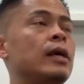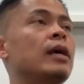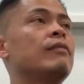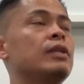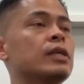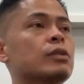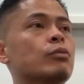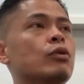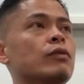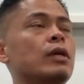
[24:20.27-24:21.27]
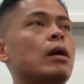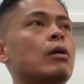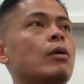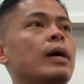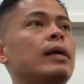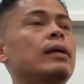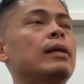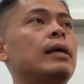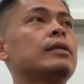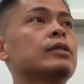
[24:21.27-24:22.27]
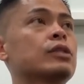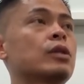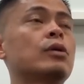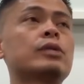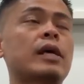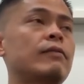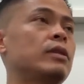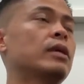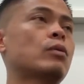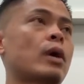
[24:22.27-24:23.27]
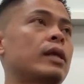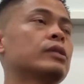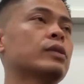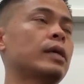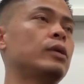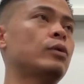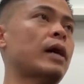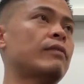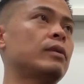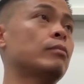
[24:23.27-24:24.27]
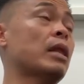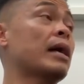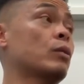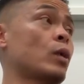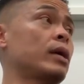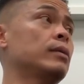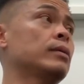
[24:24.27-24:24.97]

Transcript: If he does approve it, I'll go ahead and, and disclose everything in writing so that you have it in black and white.